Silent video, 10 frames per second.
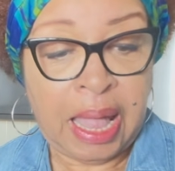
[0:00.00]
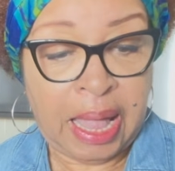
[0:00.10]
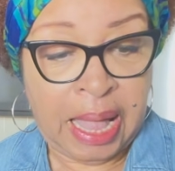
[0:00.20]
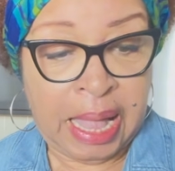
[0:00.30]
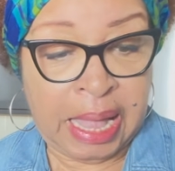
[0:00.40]

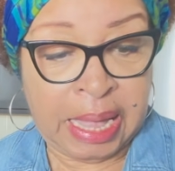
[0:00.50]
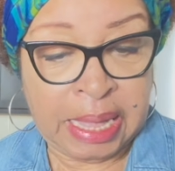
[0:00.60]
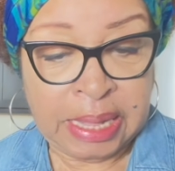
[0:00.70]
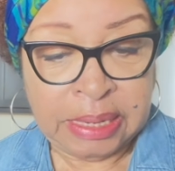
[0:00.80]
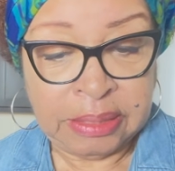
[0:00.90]

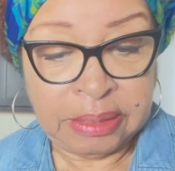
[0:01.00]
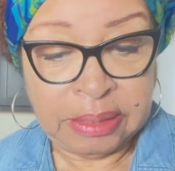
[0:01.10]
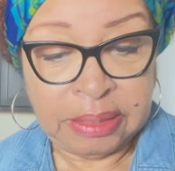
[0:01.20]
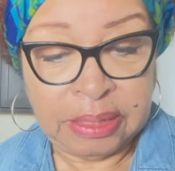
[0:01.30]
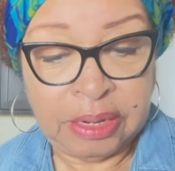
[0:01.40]
and
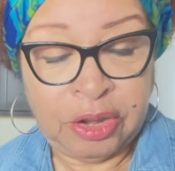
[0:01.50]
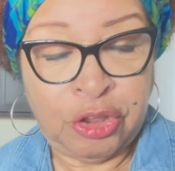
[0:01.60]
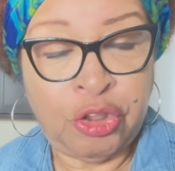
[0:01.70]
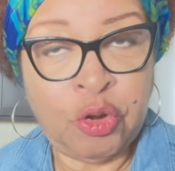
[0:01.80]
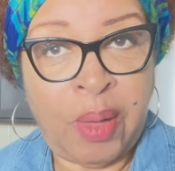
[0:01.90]

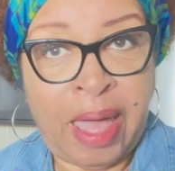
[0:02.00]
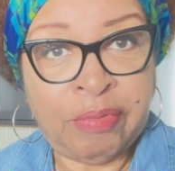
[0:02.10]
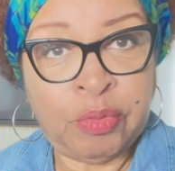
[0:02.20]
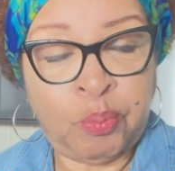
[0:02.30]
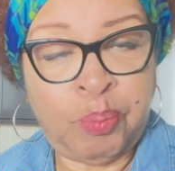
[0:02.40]
you don't
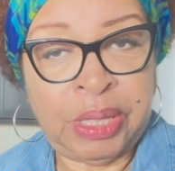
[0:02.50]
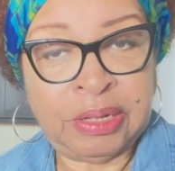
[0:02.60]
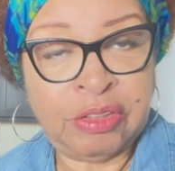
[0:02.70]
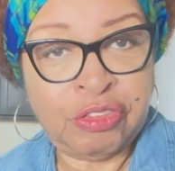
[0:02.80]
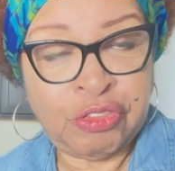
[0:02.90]
have to be
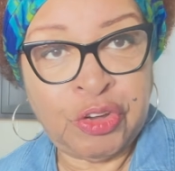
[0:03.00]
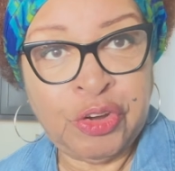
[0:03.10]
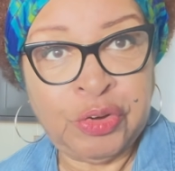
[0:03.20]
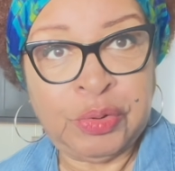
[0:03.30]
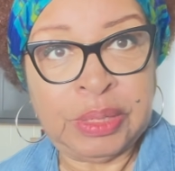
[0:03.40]

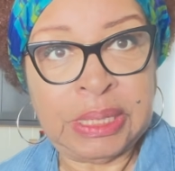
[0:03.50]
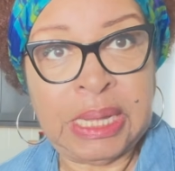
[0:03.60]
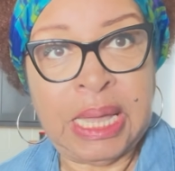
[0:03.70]
concerned